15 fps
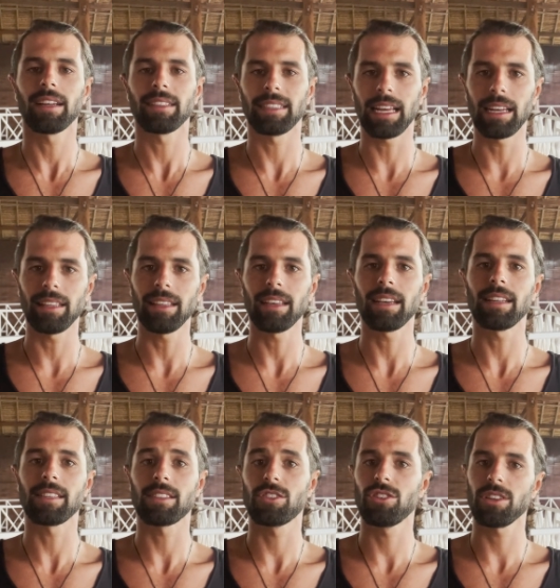then
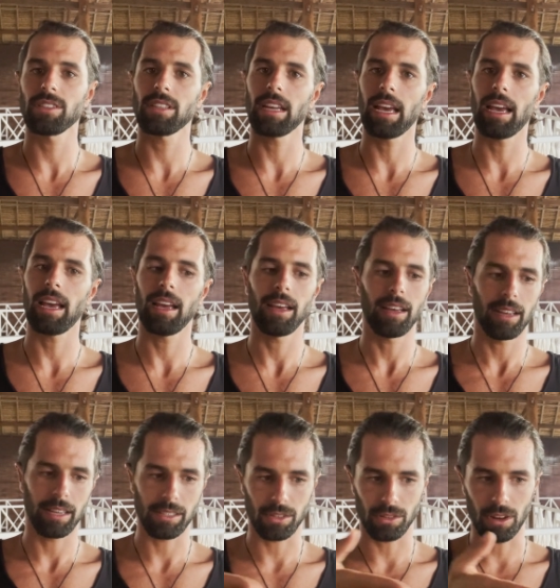
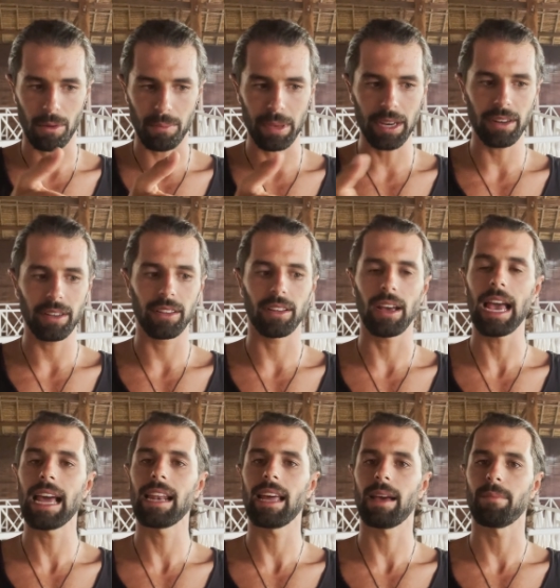it's gonna appear in the
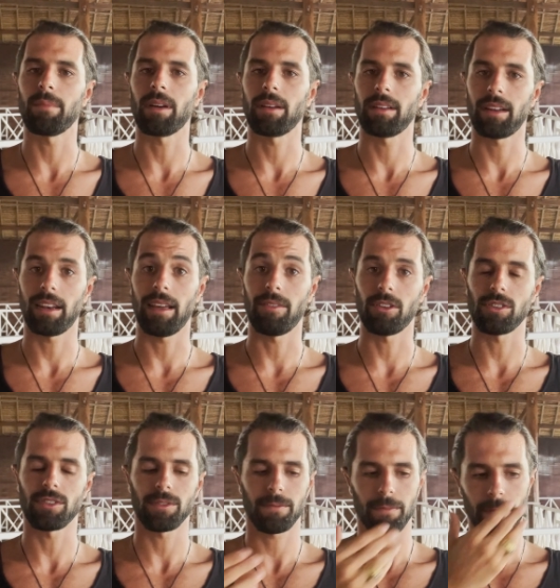LM
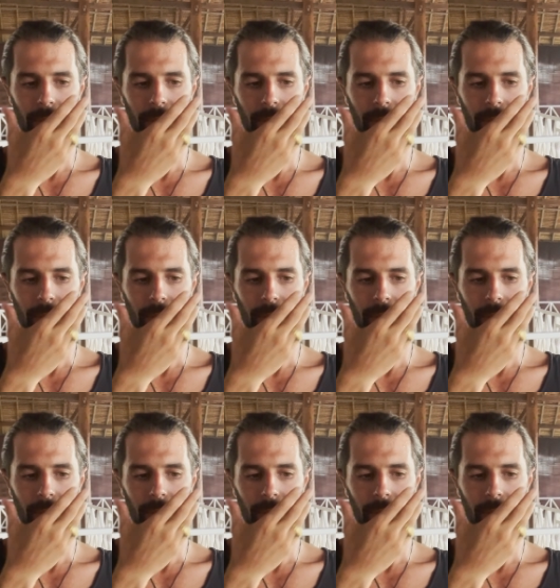levels.